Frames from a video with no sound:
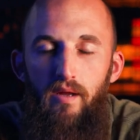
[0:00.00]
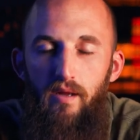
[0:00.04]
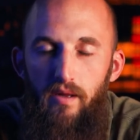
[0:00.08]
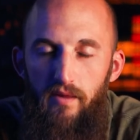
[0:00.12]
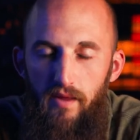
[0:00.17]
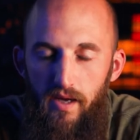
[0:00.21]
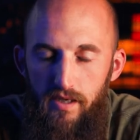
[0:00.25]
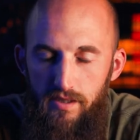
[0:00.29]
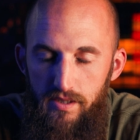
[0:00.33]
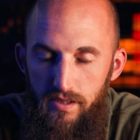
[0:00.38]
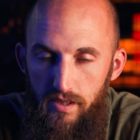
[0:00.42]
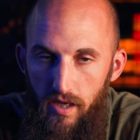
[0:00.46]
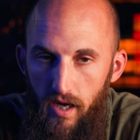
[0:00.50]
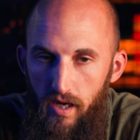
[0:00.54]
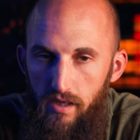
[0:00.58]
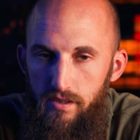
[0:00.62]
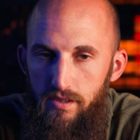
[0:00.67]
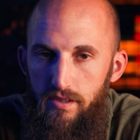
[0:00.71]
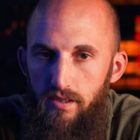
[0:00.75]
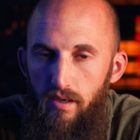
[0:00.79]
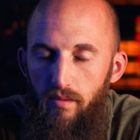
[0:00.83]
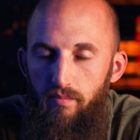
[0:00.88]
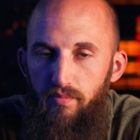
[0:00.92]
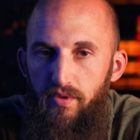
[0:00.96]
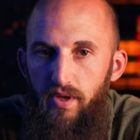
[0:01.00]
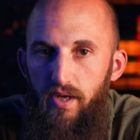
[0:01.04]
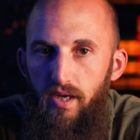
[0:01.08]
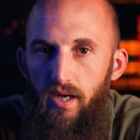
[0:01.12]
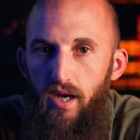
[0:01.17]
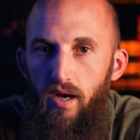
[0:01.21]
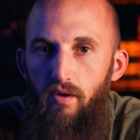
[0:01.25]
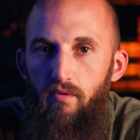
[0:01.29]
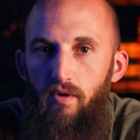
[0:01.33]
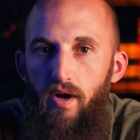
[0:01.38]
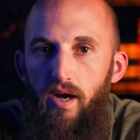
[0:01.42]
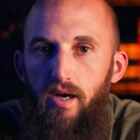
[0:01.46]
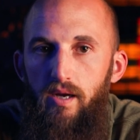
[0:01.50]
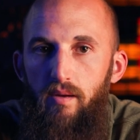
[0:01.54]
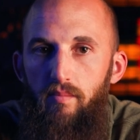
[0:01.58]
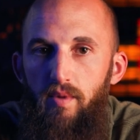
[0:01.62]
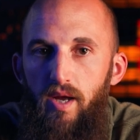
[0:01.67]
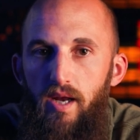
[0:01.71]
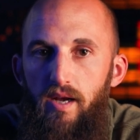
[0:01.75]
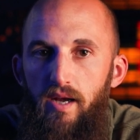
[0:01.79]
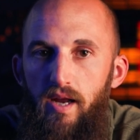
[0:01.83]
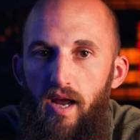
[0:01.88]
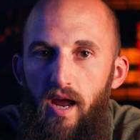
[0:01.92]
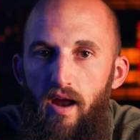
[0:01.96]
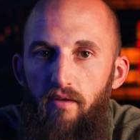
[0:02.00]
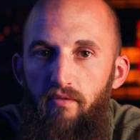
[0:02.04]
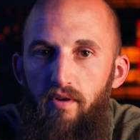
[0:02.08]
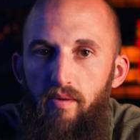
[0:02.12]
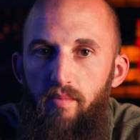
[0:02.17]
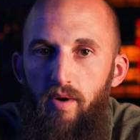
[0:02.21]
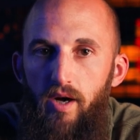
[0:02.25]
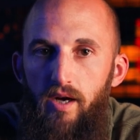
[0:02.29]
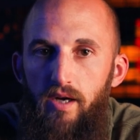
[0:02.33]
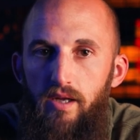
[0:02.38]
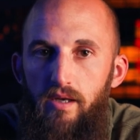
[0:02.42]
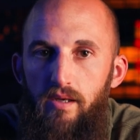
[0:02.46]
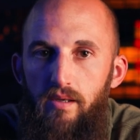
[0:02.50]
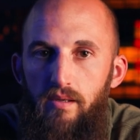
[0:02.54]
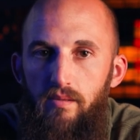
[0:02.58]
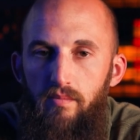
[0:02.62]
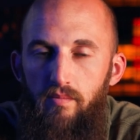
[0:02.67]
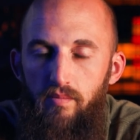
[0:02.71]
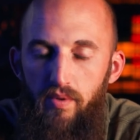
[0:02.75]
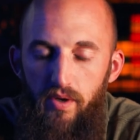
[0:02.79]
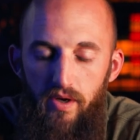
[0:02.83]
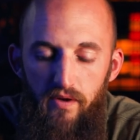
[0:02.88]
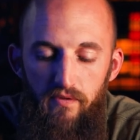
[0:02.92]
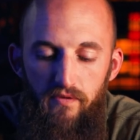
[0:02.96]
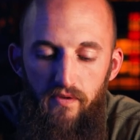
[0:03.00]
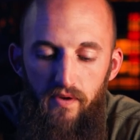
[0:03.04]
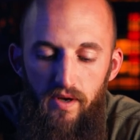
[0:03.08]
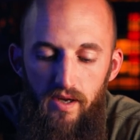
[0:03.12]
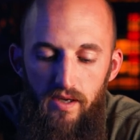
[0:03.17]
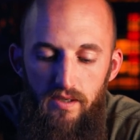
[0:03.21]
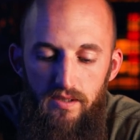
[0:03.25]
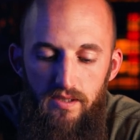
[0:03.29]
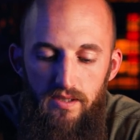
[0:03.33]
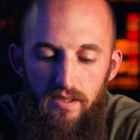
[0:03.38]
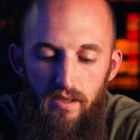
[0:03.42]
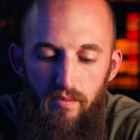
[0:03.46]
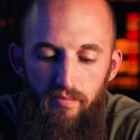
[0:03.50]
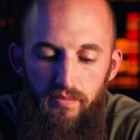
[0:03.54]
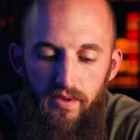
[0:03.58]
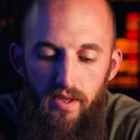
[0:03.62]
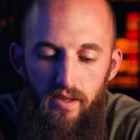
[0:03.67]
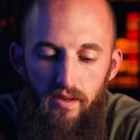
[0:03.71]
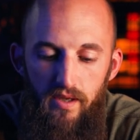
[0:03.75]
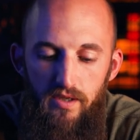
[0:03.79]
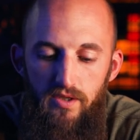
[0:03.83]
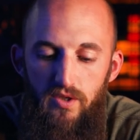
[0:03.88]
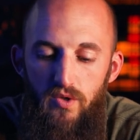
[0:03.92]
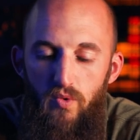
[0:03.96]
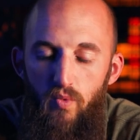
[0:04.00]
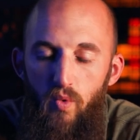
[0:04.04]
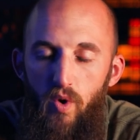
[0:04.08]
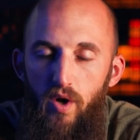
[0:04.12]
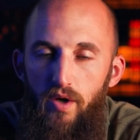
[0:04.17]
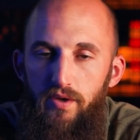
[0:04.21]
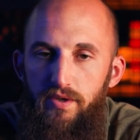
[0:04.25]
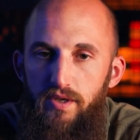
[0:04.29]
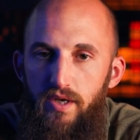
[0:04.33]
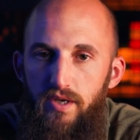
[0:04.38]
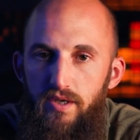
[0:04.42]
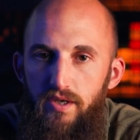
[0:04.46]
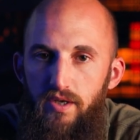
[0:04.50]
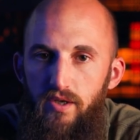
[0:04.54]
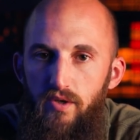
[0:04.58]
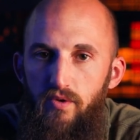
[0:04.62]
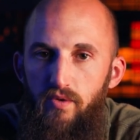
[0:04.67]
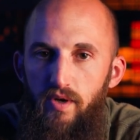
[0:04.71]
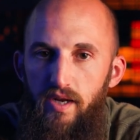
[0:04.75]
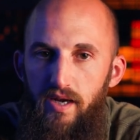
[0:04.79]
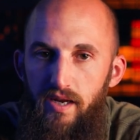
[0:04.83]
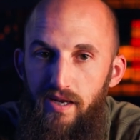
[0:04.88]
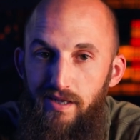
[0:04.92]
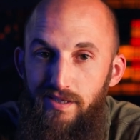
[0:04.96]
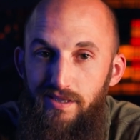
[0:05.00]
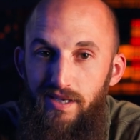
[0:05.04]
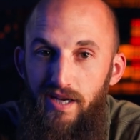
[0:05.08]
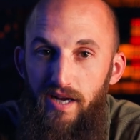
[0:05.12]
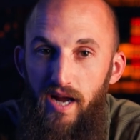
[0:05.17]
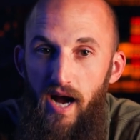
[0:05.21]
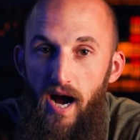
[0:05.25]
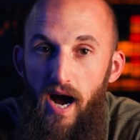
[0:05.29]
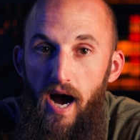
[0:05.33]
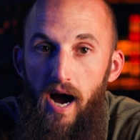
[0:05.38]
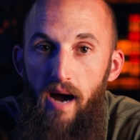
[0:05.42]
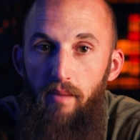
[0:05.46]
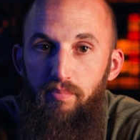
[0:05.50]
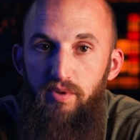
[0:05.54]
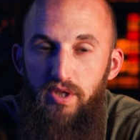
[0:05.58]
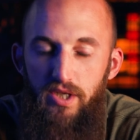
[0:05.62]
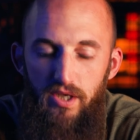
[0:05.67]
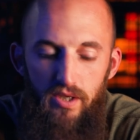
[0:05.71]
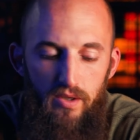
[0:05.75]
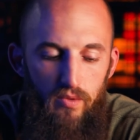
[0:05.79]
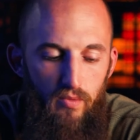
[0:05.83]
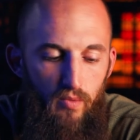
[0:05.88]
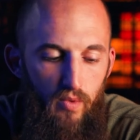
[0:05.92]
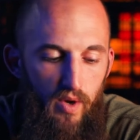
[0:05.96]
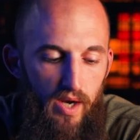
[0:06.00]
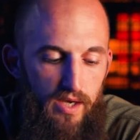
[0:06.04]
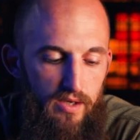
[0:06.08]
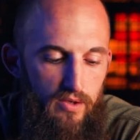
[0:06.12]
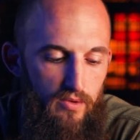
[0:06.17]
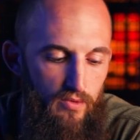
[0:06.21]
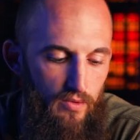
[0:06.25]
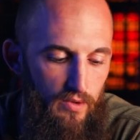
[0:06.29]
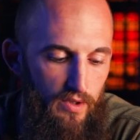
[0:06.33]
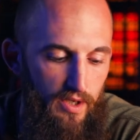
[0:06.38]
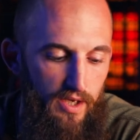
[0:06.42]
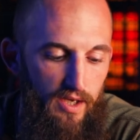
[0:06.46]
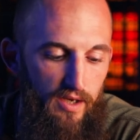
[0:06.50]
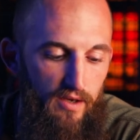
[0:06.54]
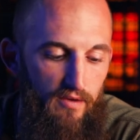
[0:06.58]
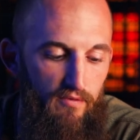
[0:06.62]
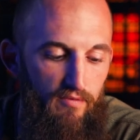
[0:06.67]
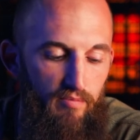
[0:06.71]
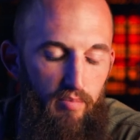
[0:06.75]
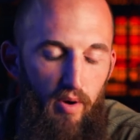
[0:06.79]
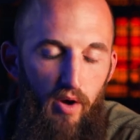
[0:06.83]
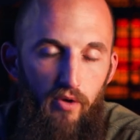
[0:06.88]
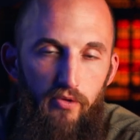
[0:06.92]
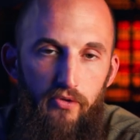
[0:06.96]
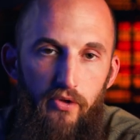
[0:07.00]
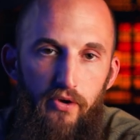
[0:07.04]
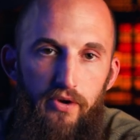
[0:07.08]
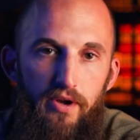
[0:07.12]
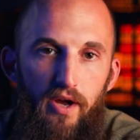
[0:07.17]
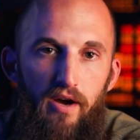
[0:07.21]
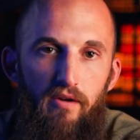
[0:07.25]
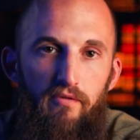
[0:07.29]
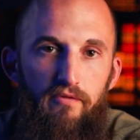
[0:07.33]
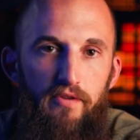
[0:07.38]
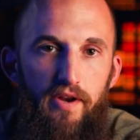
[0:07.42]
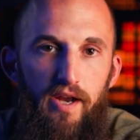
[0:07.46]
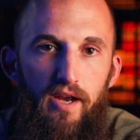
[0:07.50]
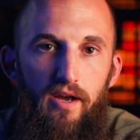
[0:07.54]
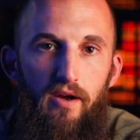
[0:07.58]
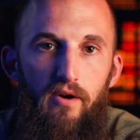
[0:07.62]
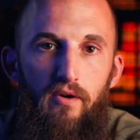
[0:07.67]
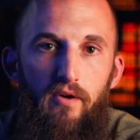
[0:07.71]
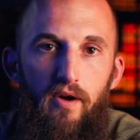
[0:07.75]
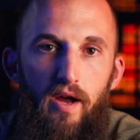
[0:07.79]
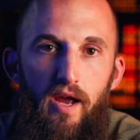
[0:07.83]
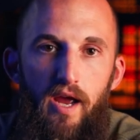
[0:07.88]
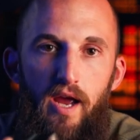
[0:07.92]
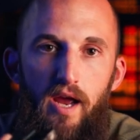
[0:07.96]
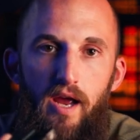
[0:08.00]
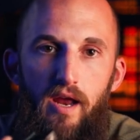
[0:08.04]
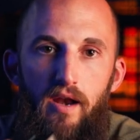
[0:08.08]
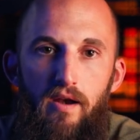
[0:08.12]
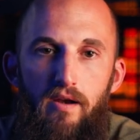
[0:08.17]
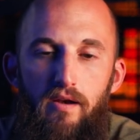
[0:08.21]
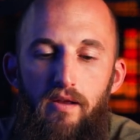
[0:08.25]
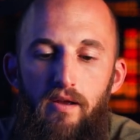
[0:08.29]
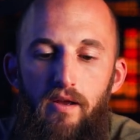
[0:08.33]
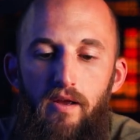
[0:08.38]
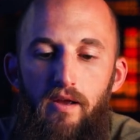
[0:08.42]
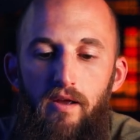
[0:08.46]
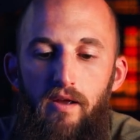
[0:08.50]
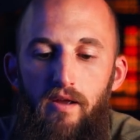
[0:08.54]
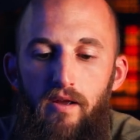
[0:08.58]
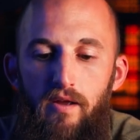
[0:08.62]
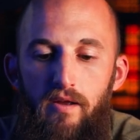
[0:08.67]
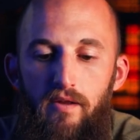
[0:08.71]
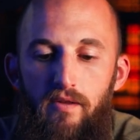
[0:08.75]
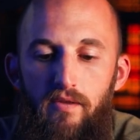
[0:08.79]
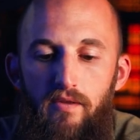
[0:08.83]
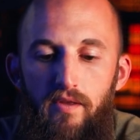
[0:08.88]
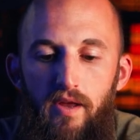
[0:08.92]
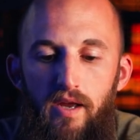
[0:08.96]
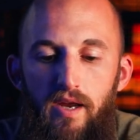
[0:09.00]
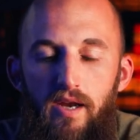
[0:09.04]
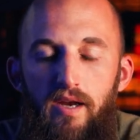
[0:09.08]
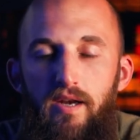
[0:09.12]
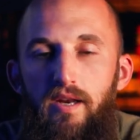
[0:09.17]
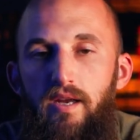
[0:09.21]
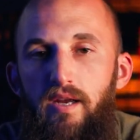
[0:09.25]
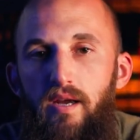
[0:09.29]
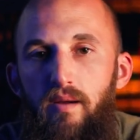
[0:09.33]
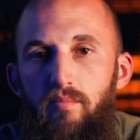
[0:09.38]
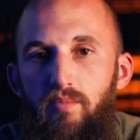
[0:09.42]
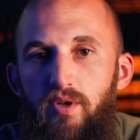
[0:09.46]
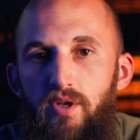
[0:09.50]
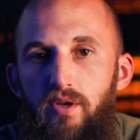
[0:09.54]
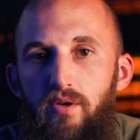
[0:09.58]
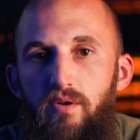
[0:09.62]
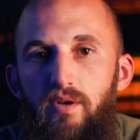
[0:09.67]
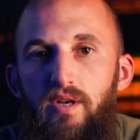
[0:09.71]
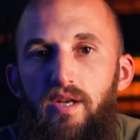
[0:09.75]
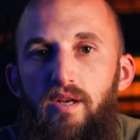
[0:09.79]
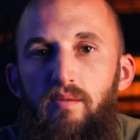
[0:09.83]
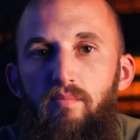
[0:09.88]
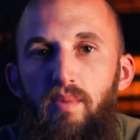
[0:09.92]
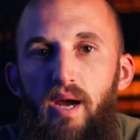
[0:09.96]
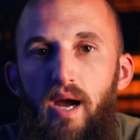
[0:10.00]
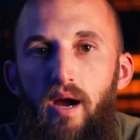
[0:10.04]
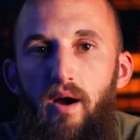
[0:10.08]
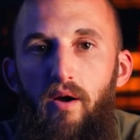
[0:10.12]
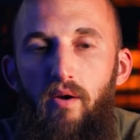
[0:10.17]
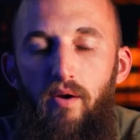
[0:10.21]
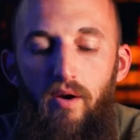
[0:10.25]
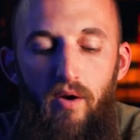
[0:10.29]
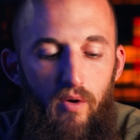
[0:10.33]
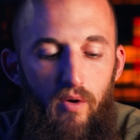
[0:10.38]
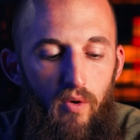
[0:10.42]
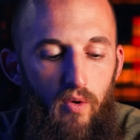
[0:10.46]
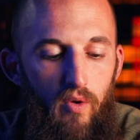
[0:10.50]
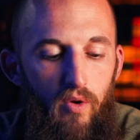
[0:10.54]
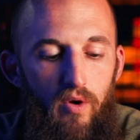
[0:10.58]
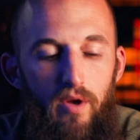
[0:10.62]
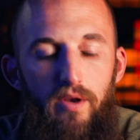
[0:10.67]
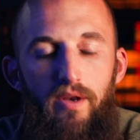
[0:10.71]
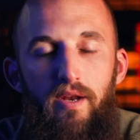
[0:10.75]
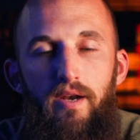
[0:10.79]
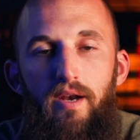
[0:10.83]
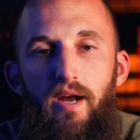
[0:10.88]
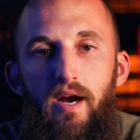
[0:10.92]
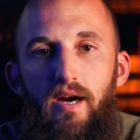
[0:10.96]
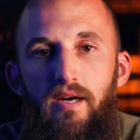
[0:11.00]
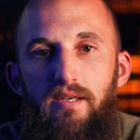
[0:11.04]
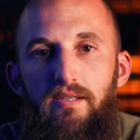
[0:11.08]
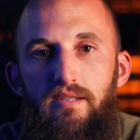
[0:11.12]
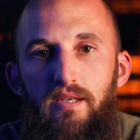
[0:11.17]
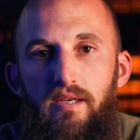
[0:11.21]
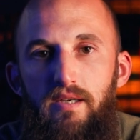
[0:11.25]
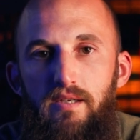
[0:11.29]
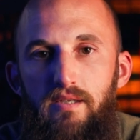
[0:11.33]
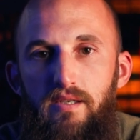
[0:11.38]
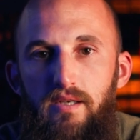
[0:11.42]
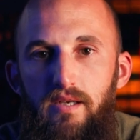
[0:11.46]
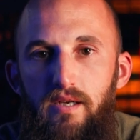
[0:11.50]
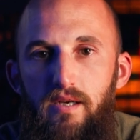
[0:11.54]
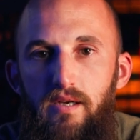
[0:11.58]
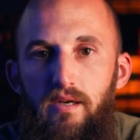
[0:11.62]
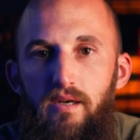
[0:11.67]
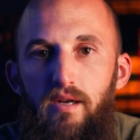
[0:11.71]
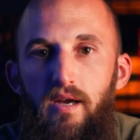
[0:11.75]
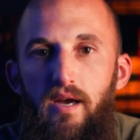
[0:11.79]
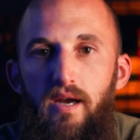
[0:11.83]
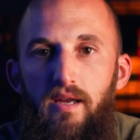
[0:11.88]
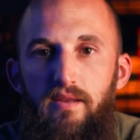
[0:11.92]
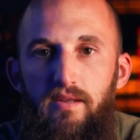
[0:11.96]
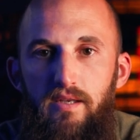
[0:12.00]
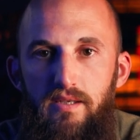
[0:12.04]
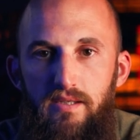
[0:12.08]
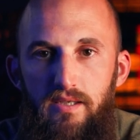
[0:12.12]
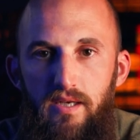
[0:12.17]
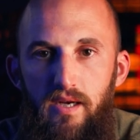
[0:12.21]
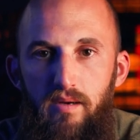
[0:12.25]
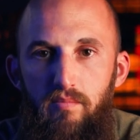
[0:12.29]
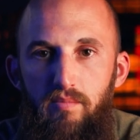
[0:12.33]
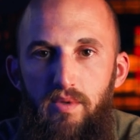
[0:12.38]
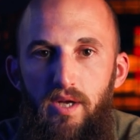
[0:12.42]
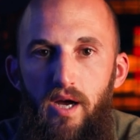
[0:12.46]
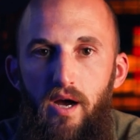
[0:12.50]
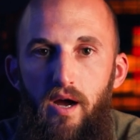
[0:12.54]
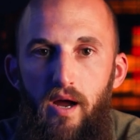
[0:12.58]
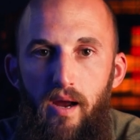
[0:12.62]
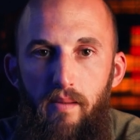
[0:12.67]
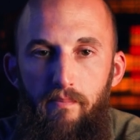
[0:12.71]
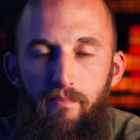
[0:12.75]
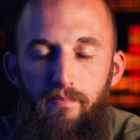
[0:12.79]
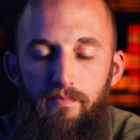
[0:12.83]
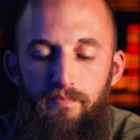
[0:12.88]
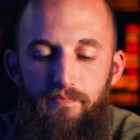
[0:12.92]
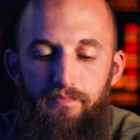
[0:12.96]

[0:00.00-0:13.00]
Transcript: That's not something I recommend to everybody, but if it is something that you want to do, it is an option when you leave both the dovetail and the ADM QD mount on the NOX18 at the same time.